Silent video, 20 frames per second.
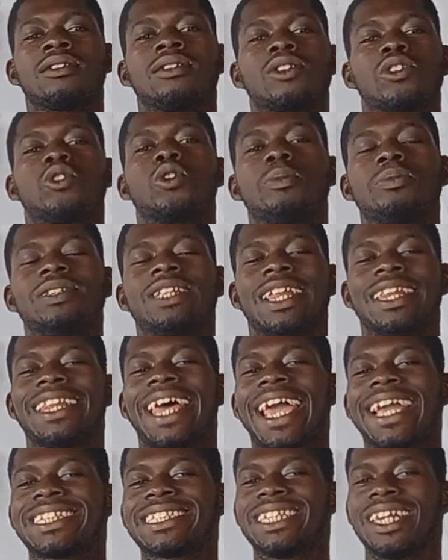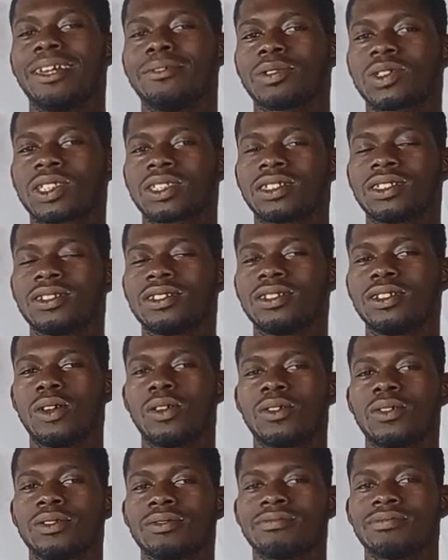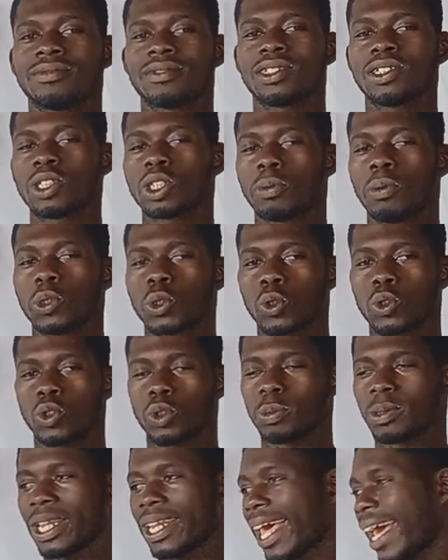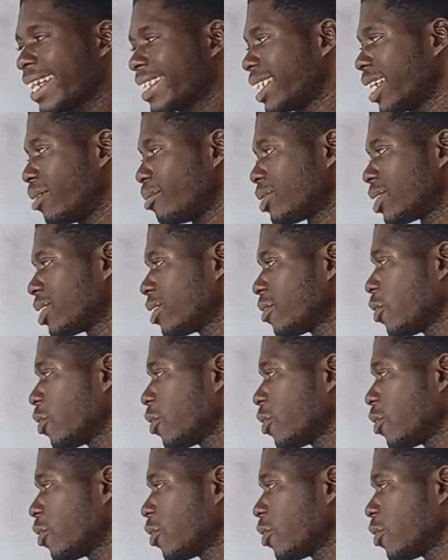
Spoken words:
Group the like terms. Suppose we group the like terms.